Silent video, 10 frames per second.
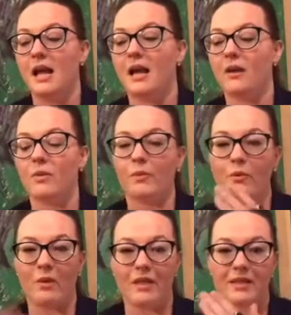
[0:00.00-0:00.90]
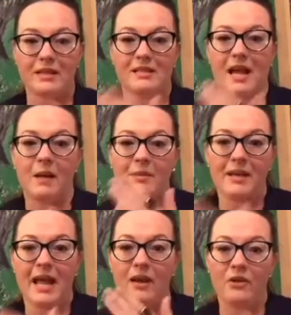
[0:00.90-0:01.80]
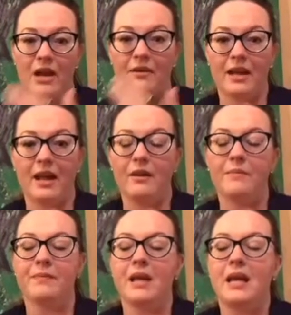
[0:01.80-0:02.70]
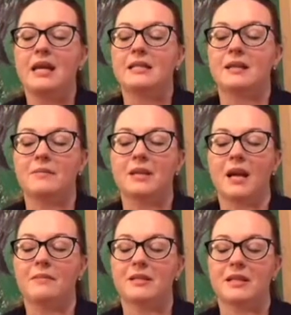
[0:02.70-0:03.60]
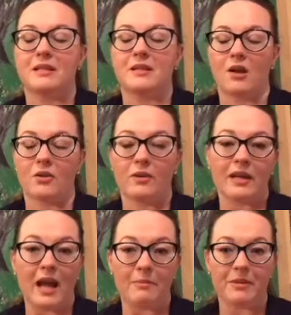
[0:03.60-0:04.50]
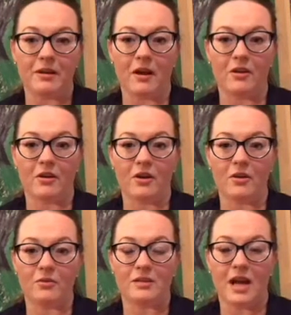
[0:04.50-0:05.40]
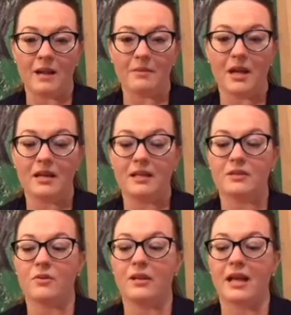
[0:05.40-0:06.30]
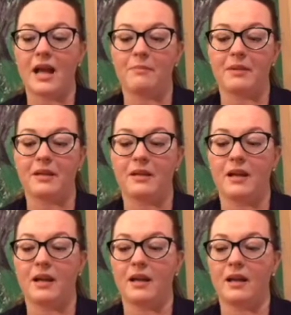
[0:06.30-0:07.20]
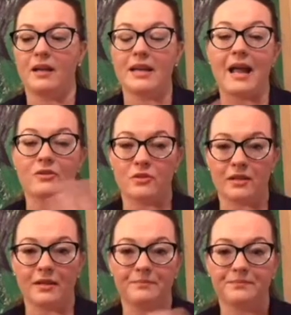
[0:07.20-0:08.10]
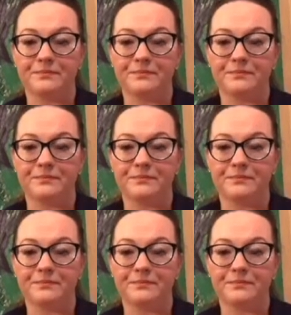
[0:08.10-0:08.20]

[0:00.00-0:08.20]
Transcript: when we want things to happen now. Sometimes it's not going to happen on our own timeline. It's going to happen naturally